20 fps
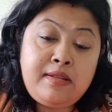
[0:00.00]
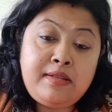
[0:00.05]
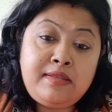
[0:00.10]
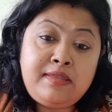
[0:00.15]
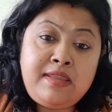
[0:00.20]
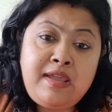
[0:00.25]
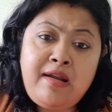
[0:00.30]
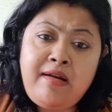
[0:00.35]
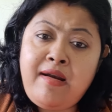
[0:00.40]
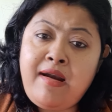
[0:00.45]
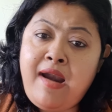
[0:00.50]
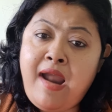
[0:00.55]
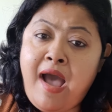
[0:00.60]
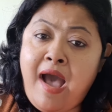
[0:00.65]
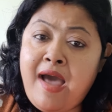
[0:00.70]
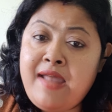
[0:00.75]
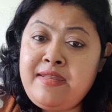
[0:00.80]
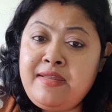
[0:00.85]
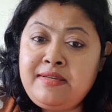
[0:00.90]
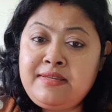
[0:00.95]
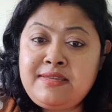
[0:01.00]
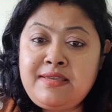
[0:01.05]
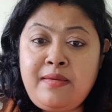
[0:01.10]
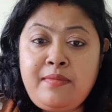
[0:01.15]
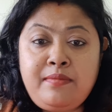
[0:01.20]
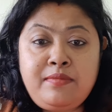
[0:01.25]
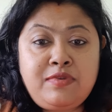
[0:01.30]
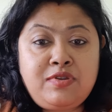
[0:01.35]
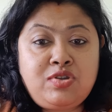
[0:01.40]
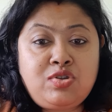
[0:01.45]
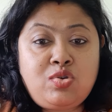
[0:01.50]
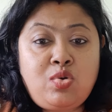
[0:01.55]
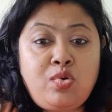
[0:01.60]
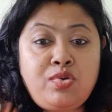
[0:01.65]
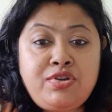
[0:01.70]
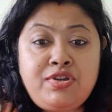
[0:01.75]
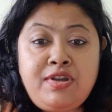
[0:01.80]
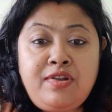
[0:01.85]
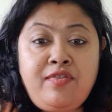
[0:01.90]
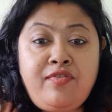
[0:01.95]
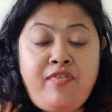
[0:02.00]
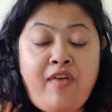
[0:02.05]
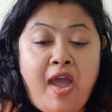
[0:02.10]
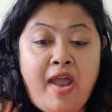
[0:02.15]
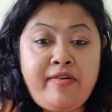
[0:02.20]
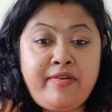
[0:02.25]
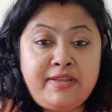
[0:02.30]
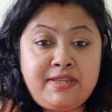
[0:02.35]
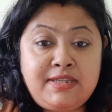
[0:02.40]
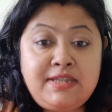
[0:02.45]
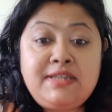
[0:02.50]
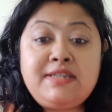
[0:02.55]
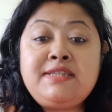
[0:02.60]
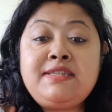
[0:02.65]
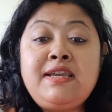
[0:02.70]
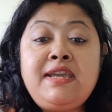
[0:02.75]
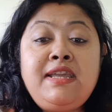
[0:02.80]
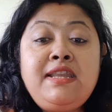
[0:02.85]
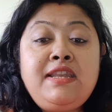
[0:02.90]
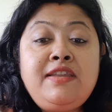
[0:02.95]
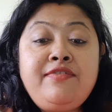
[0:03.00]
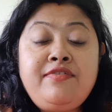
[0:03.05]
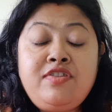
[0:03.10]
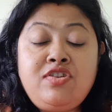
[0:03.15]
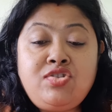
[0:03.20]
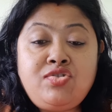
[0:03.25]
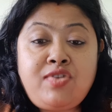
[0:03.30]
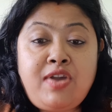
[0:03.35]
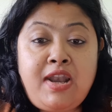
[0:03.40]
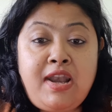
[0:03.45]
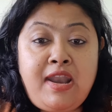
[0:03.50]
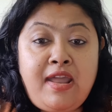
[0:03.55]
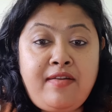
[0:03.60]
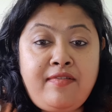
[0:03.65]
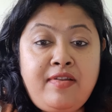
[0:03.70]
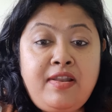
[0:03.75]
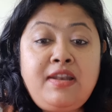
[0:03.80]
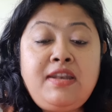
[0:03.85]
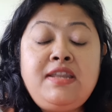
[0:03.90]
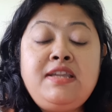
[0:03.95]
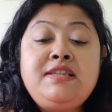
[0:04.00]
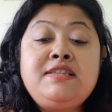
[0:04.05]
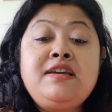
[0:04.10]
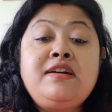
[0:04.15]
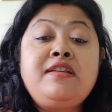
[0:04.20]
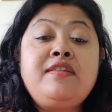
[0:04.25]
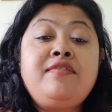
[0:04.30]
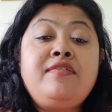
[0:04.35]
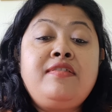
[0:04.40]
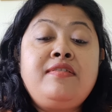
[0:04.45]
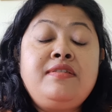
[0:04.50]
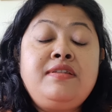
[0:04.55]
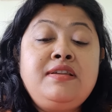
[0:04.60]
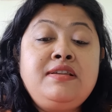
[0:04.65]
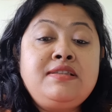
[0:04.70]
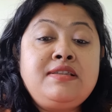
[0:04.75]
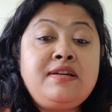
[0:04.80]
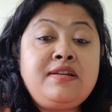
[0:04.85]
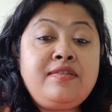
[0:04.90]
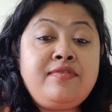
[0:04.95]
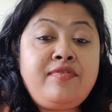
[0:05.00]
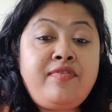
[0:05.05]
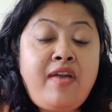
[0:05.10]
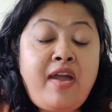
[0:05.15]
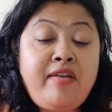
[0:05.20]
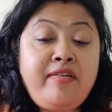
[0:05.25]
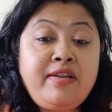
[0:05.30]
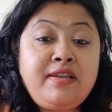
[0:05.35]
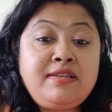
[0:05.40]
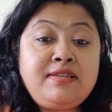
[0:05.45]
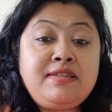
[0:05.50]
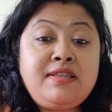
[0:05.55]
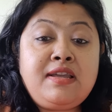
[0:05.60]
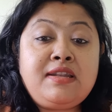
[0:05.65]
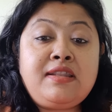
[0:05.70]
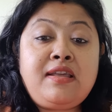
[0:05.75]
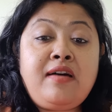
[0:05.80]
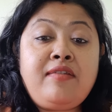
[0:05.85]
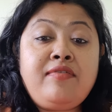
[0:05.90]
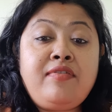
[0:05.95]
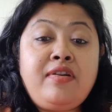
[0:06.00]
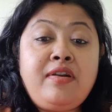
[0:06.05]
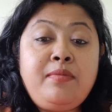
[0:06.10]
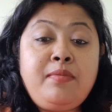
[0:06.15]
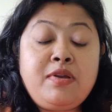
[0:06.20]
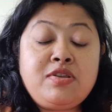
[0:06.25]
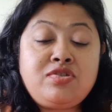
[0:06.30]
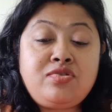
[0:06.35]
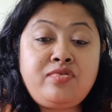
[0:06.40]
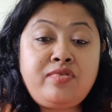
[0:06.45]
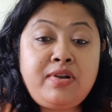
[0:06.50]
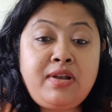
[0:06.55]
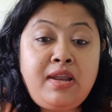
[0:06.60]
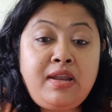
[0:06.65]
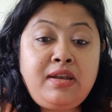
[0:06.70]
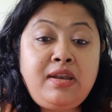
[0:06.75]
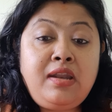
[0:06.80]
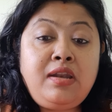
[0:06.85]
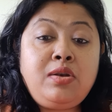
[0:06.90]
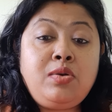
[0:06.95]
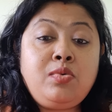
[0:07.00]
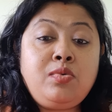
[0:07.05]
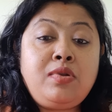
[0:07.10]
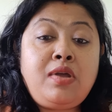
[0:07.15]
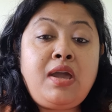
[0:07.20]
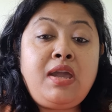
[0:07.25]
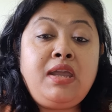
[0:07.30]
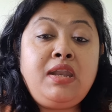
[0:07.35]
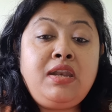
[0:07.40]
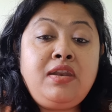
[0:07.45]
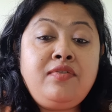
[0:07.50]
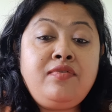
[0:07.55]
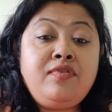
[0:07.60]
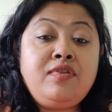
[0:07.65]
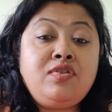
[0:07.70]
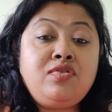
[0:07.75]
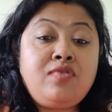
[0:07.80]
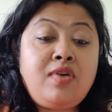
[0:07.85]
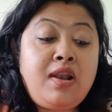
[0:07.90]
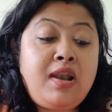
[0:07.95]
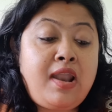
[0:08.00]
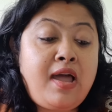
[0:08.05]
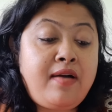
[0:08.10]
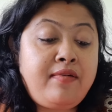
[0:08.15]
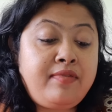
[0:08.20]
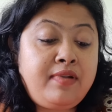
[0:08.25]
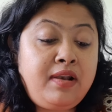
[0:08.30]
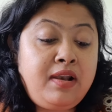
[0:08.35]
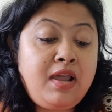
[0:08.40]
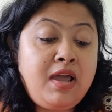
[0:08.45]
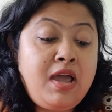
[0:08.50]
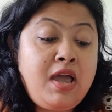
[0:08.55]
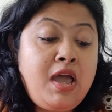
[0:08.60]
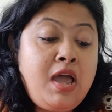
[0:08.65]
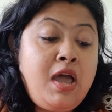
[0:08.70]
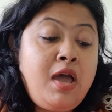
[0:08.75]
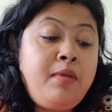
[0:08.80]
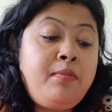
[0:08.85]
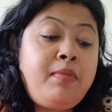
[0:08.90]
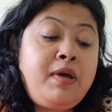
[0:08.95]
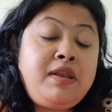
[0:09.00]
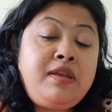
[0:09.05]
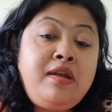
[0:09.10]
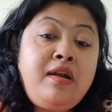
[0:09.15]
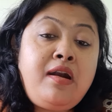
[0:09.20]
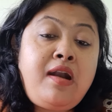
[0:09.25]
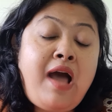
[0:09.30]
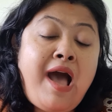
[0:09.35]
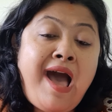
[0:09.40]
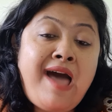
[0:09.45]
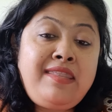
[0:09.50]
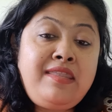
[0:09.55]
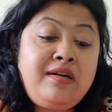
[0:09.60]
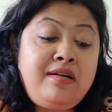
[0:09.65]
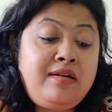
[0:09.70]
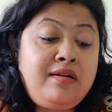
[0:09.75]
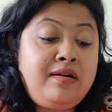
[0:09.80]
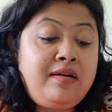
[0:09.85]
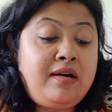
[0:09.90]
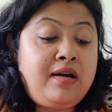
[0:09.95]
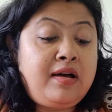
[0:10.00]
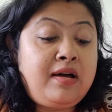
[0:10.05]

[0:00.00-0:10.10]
there are other some social variants. It is the individual level. These are the variants that are very much related to the individual level. But there are other